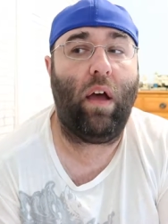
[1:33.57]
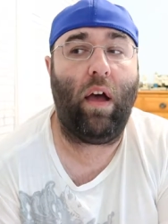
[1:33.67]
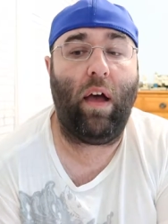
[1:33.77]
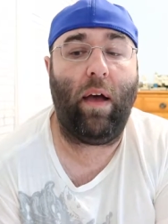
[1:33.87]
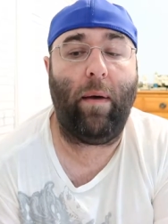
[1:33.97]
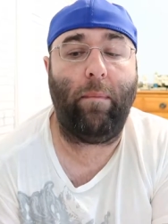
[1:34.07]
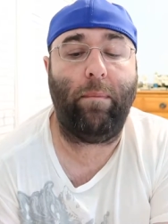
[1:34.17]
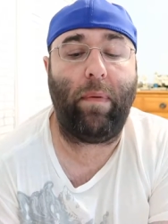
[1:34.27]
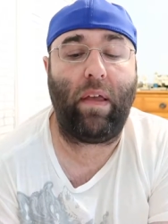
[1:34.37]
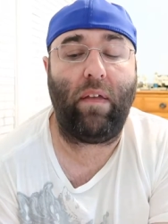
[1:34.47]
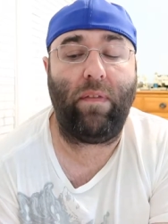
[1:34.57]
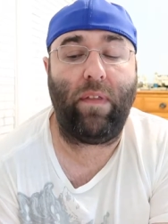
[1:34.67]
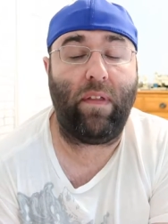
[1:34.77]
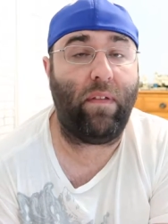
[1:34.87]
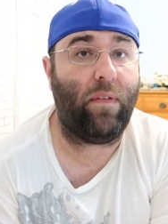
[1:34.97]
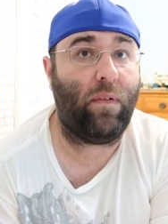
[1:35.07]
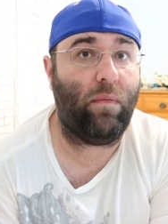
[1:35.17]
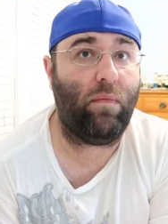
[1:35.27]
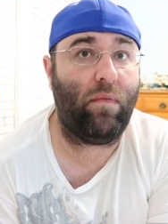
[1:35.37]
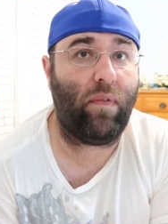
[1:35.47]
um, being the
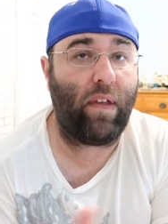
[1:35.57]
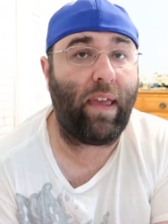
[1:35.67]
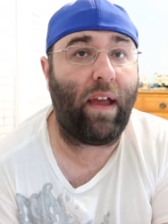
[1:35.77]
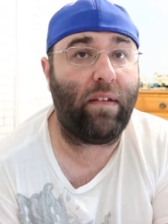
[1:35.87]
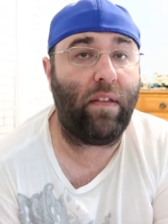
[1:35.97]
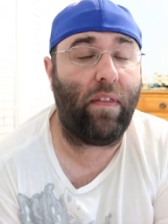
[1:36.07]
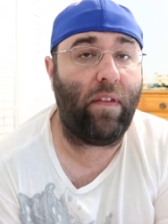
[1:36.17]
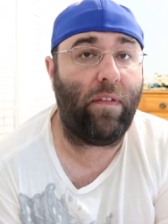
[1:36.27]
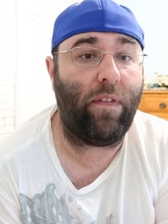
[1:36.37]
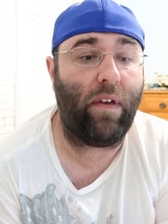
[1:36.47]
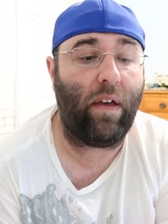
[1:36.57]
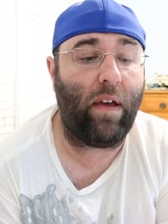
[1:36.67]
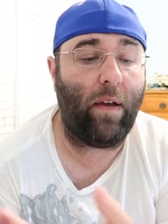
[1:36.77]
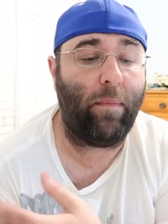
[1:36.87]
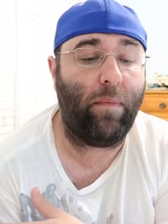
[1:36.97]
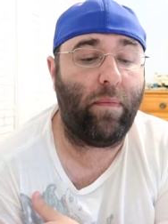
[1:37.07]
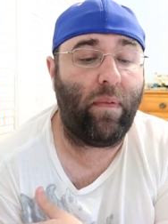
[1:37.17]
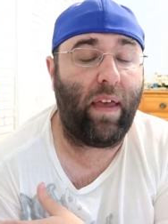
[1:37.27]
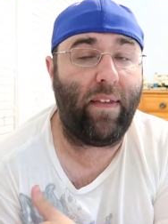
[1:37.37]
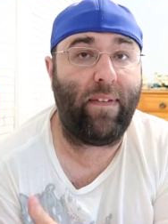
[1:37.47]
the captain of the, the um,
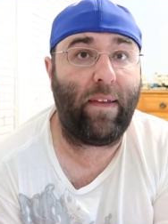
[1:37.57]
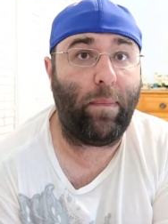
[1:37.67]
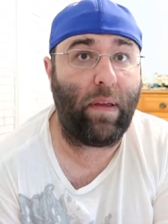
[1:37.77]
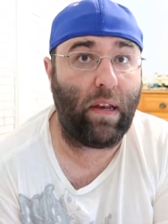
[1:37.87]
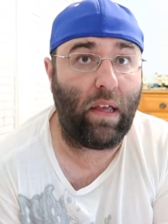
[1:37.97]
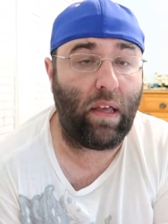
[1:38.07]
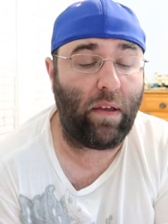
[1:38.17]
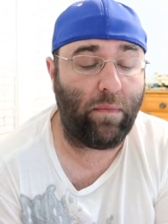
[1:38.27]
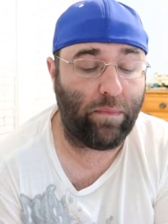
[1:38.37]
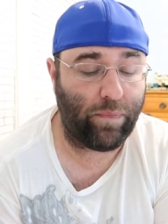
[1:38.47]
SCPD.